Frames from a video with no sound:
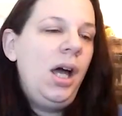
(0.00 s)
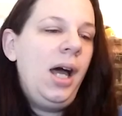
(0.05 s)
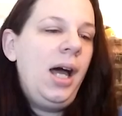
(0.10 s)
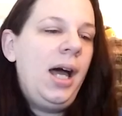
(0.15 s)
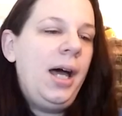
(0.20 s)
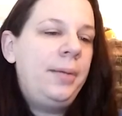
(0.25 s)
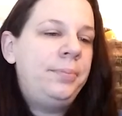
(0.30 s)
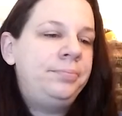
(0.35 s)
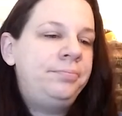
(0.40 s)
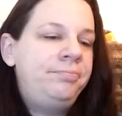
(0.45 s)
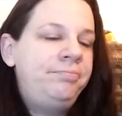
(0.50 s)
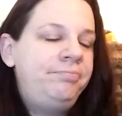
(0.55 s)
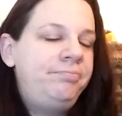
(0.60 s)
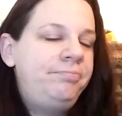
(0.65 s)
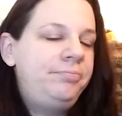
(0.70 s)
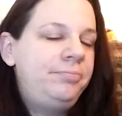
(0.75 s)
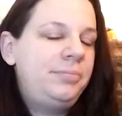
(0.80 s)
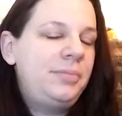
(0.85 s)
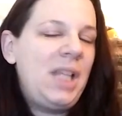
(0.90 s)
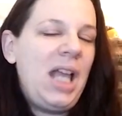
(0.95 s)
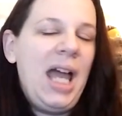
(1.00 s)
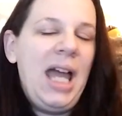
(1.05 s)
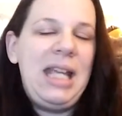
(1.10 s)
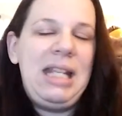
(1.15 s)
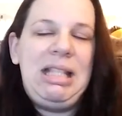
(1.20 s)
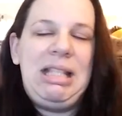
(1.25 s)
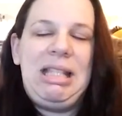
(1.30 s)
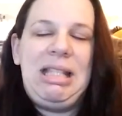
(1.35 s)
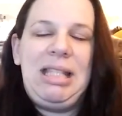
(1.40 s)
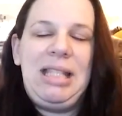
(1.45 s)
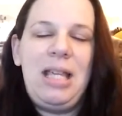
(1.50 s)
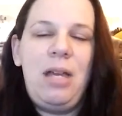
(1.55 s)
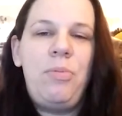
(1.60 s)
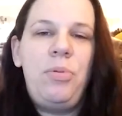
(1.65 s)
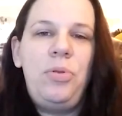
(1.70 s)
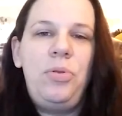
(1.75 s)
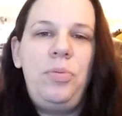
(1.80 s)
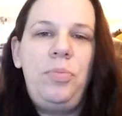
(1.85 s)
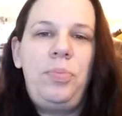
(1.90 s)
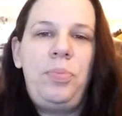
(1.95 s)
I
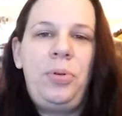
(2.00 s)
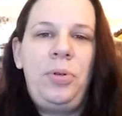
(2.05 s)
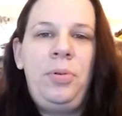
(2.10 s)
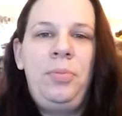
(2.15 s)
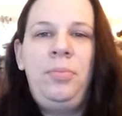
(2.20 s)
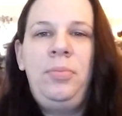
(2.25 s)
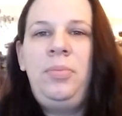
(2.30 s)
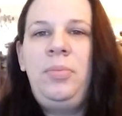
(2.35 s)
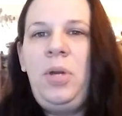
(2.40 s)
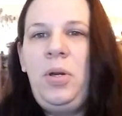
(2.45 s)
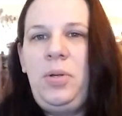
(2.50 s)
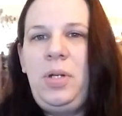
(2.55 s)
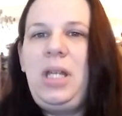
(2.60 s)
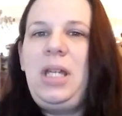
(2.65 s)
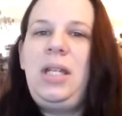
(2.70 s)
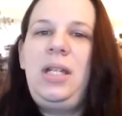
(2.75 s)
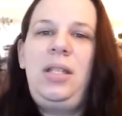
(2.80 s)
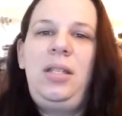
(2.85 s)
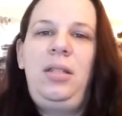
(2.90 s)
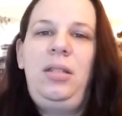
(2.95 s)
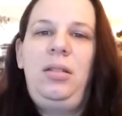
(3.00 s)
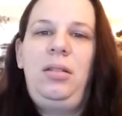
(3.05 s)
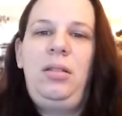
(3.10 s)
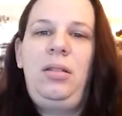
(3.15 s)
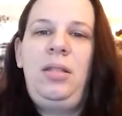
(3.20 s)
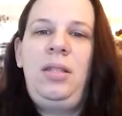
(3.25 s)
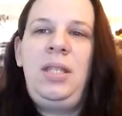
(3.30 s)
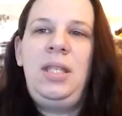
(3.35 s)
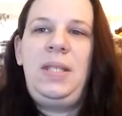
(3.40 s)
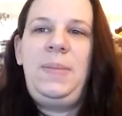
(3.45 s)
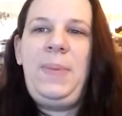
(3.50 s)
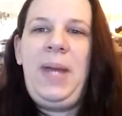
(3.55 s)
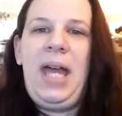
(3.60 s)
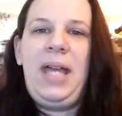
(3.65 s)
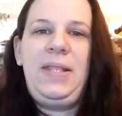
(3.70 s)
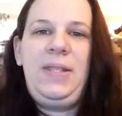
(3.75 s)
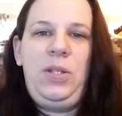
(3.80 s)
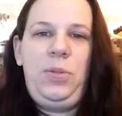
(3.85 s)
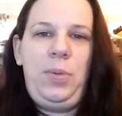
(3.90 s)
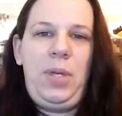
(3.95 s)
double promoted this
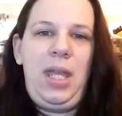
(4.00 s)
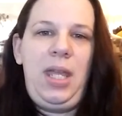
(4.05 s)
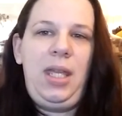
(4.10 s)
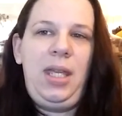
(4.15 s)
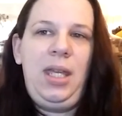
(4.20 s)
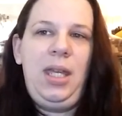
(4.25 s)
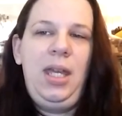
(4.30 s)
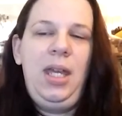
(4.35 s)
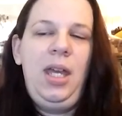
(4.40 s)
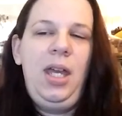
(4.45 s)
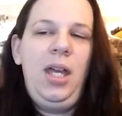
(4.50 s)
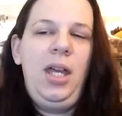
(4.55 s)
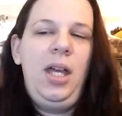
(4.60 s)
past week.